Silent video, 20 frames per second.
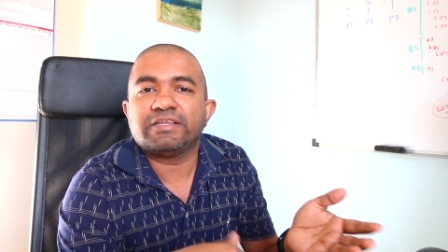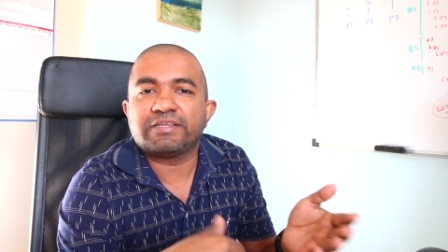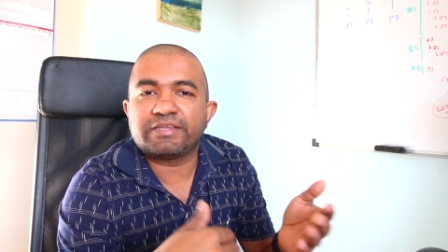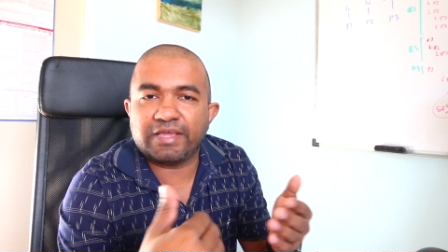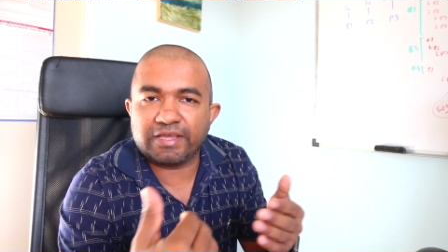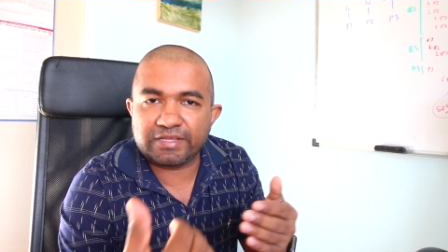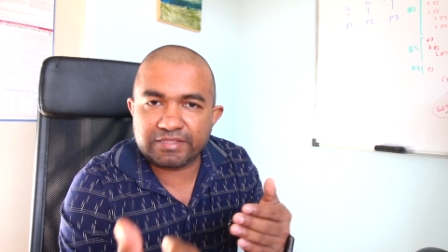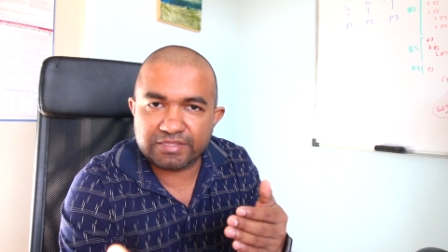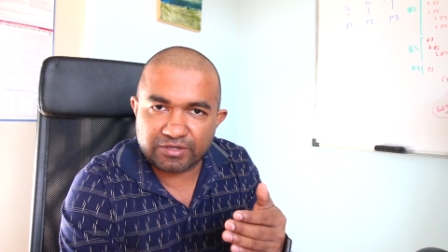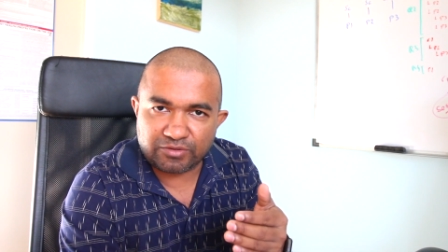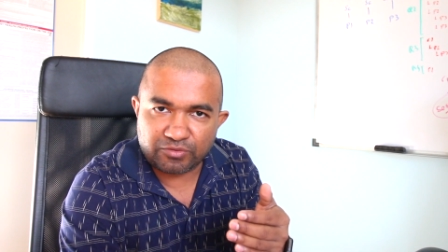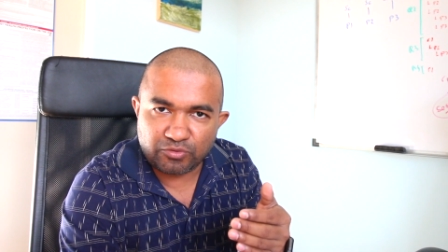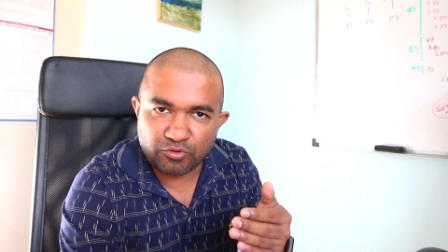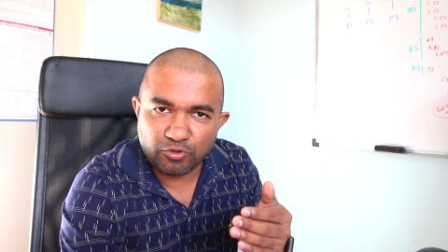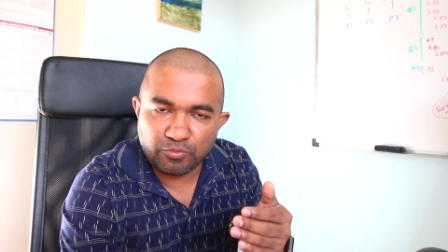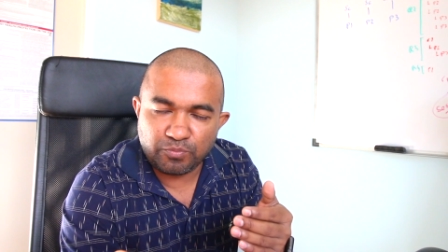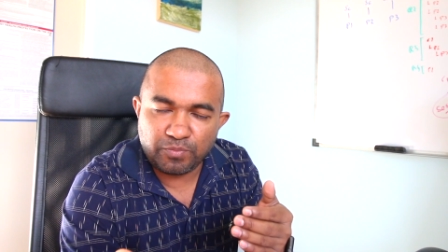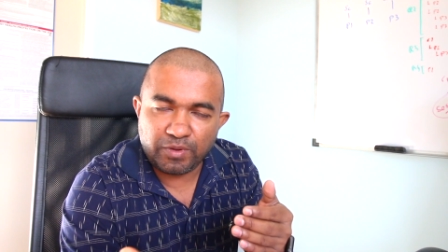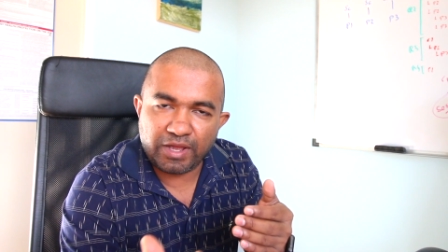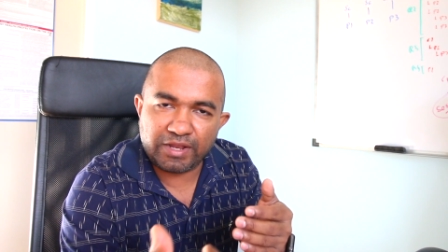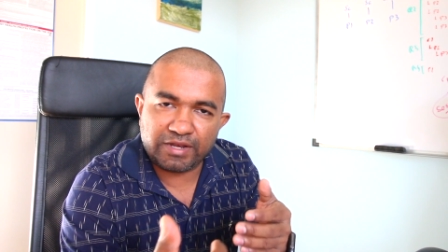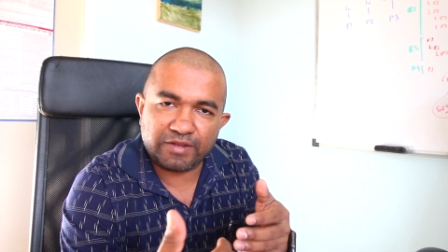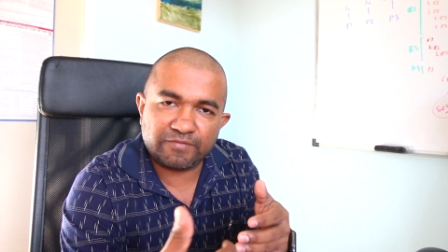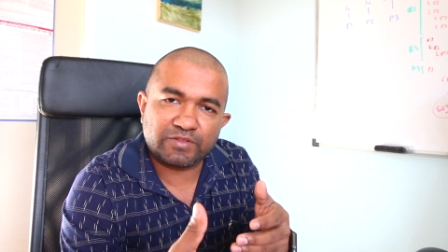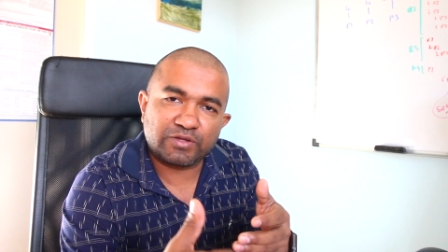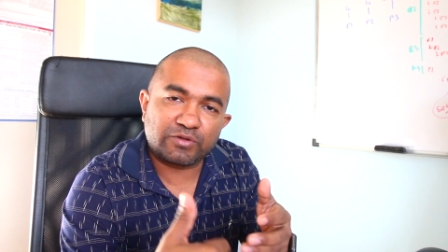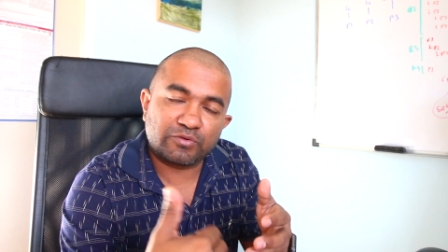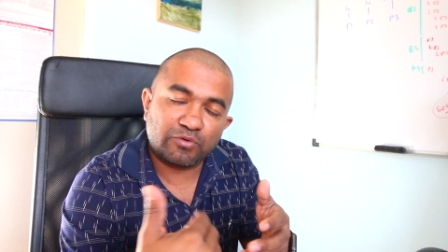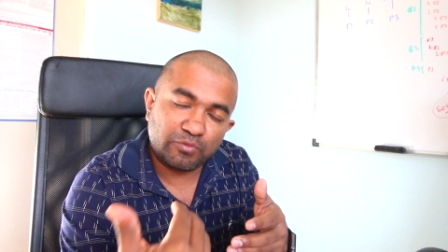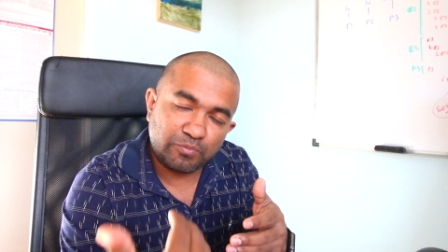take the group and if
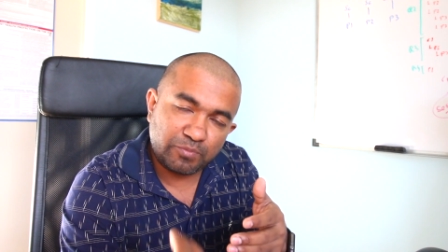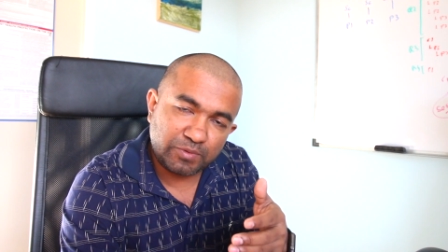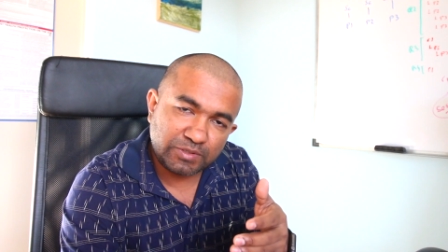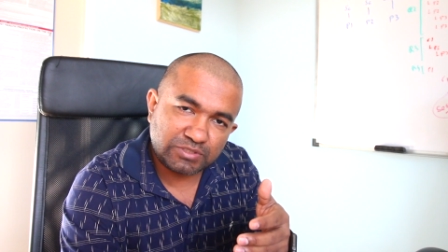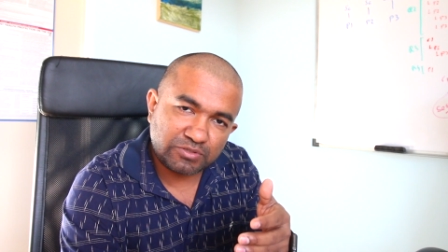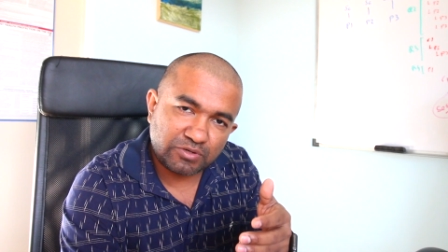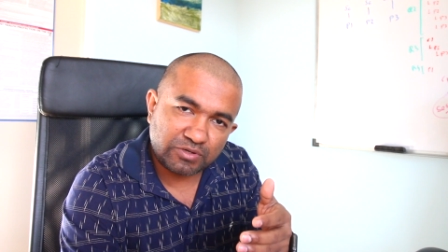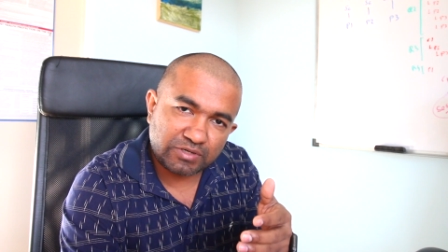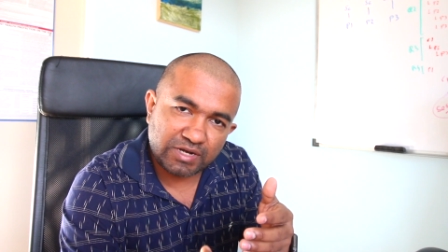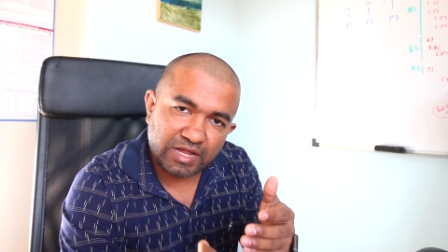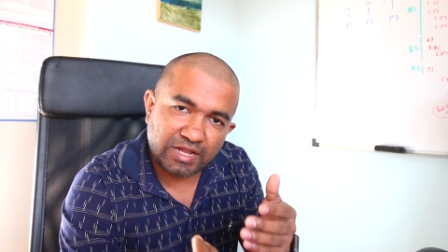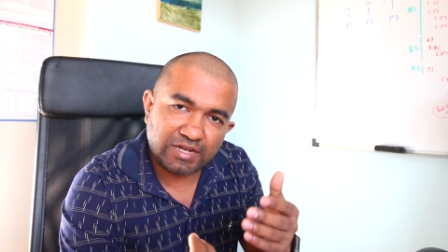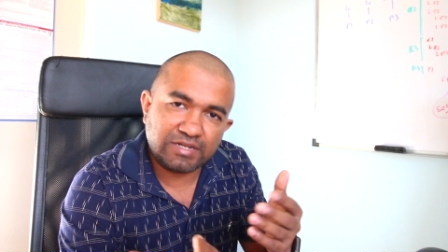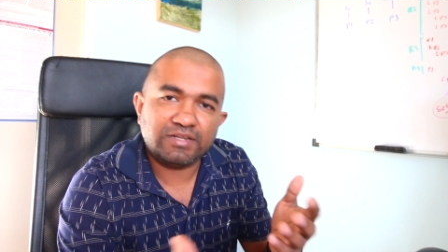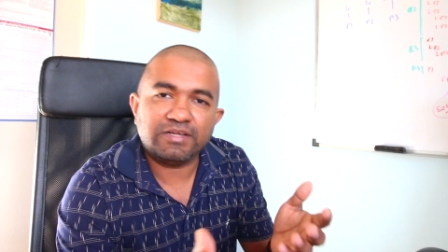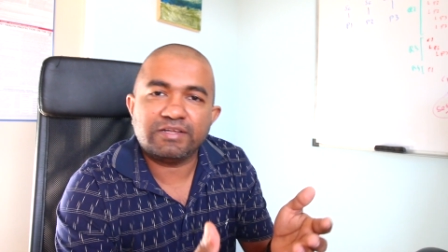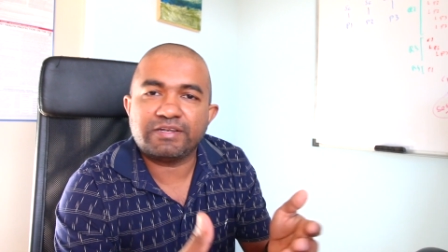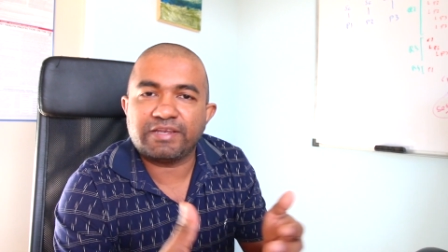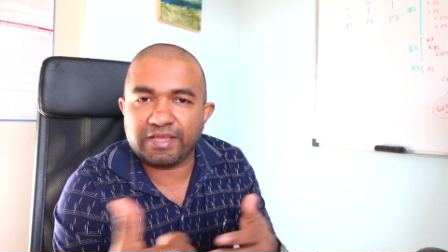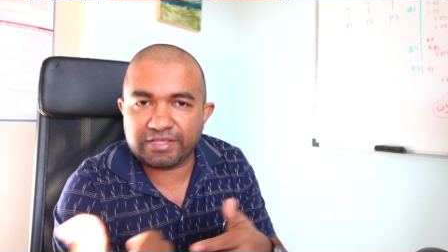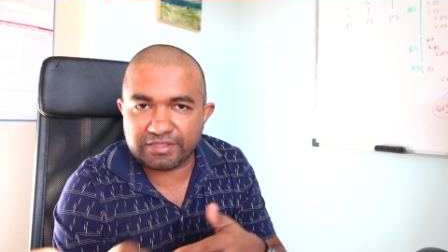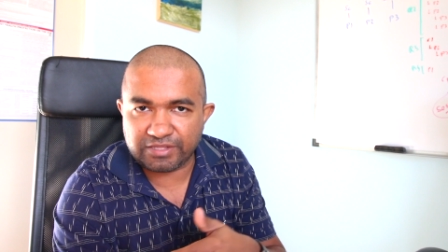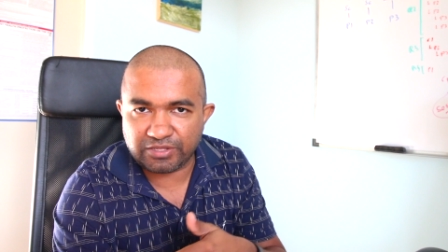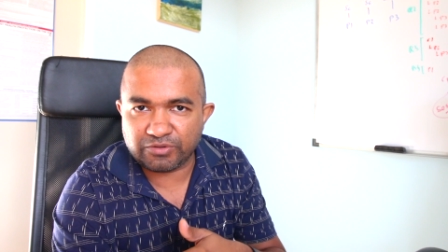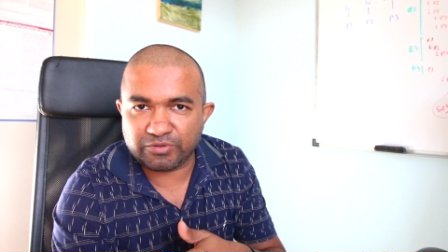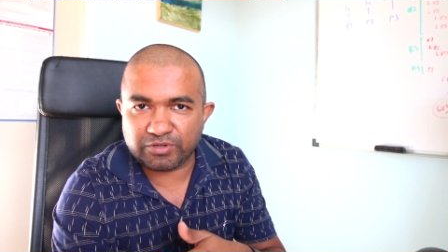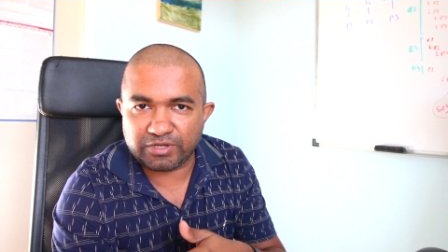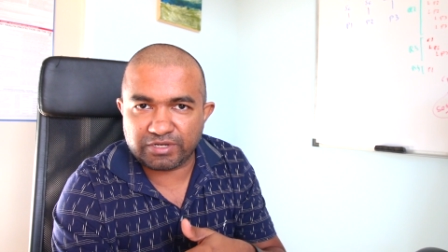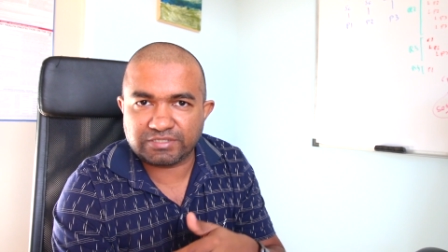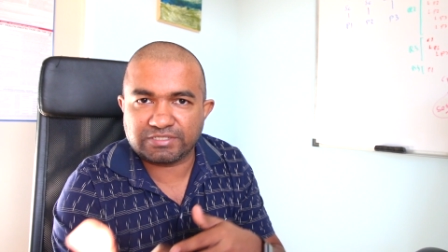the group is not null take the
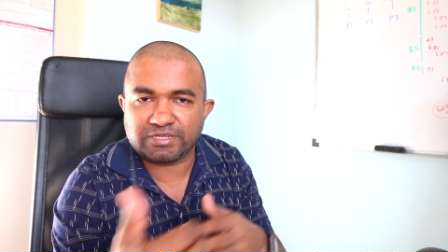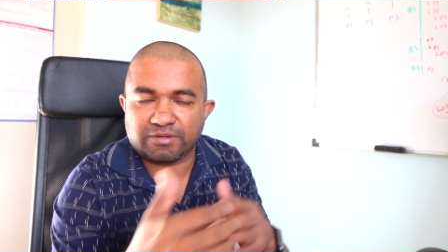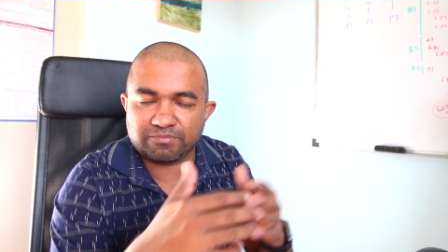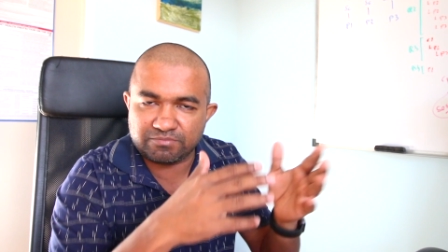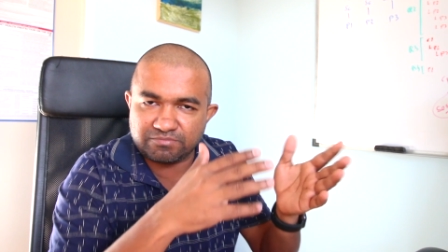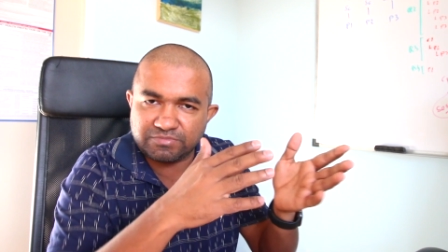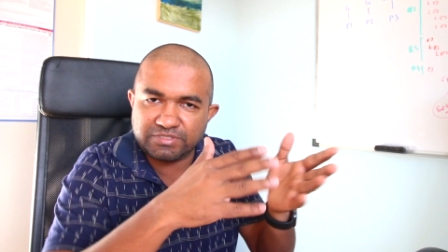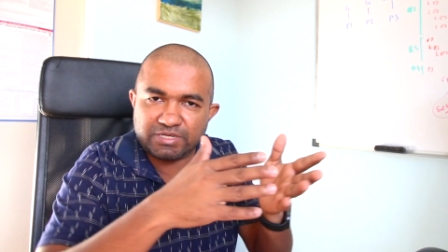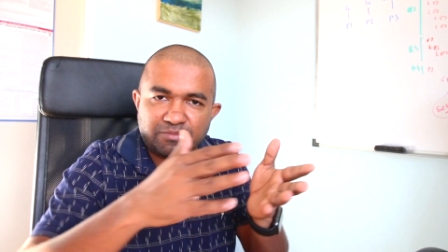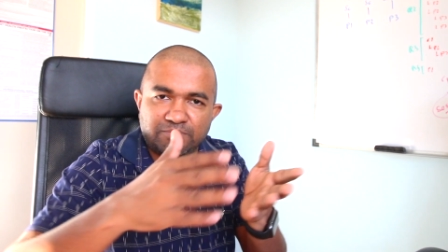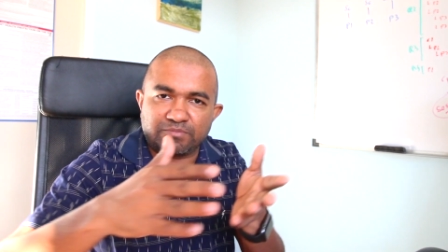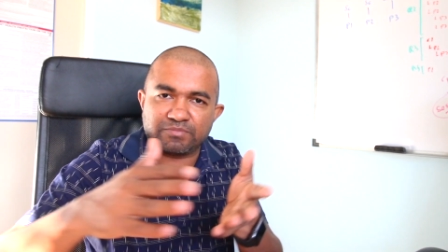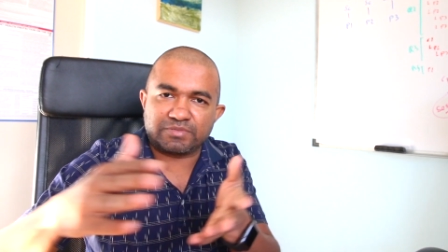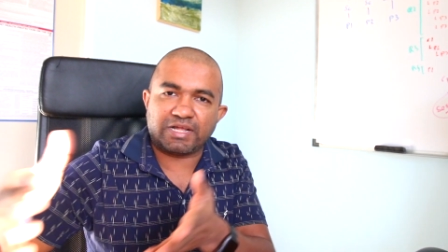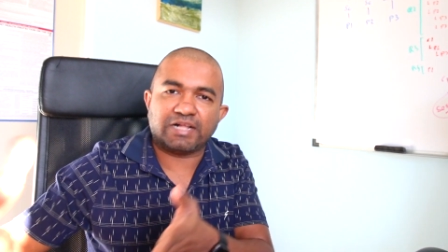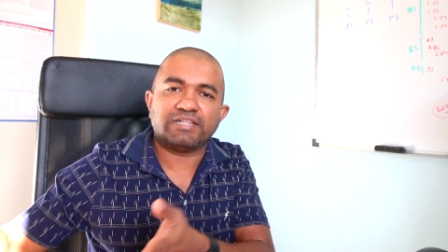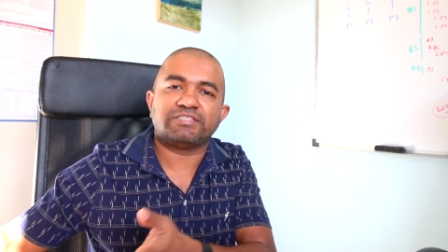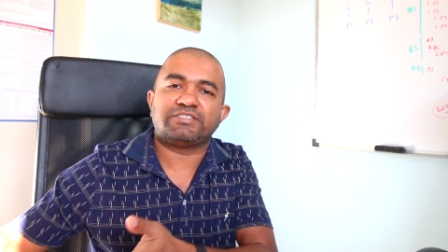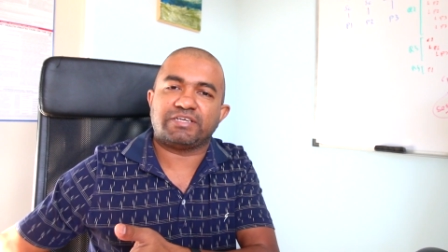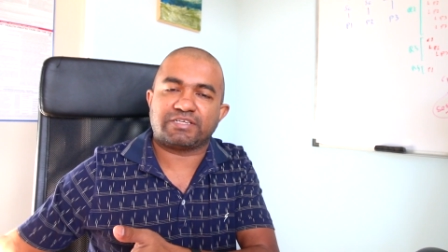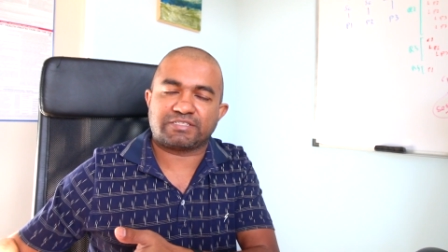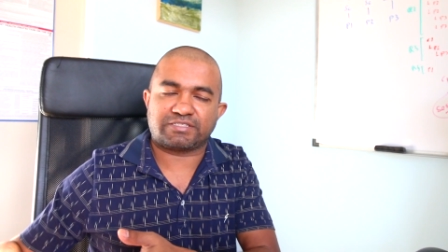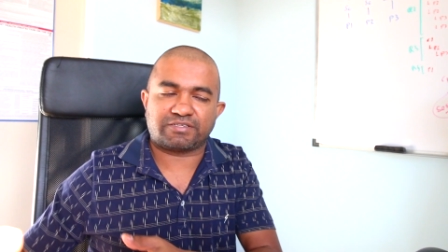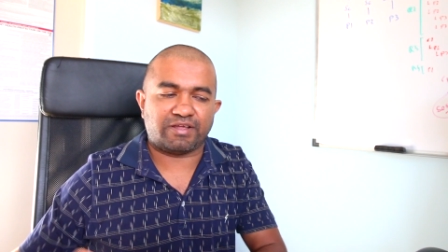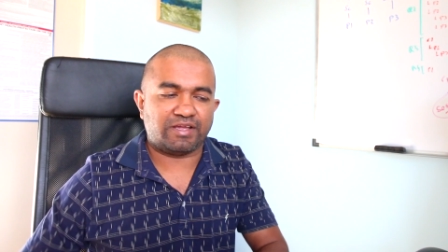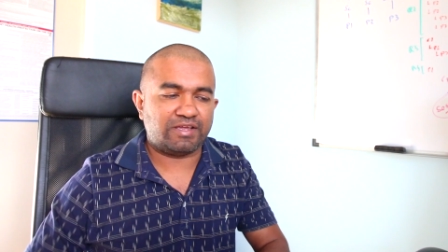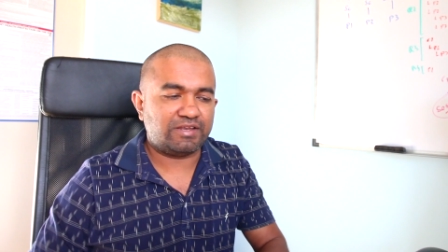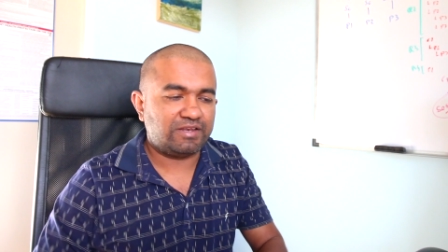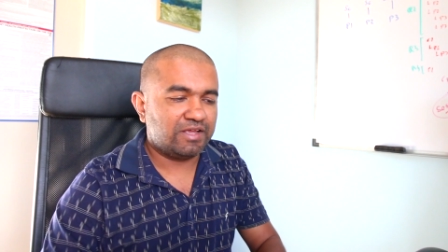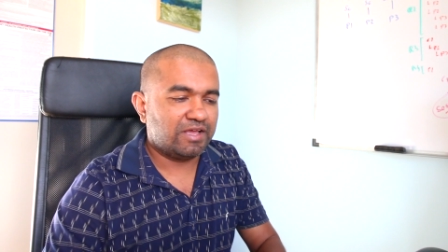unit some some null checks
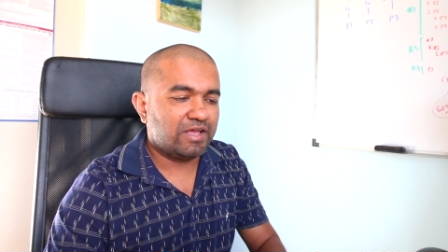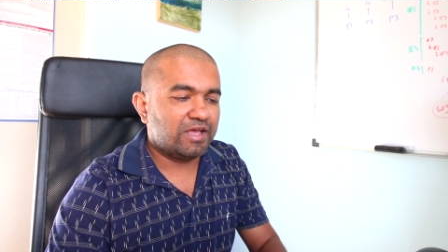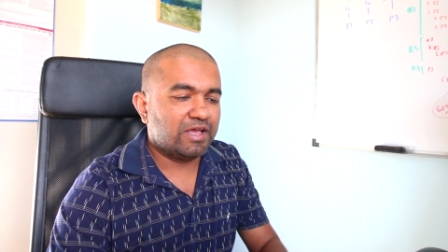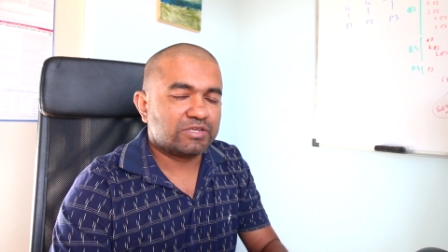right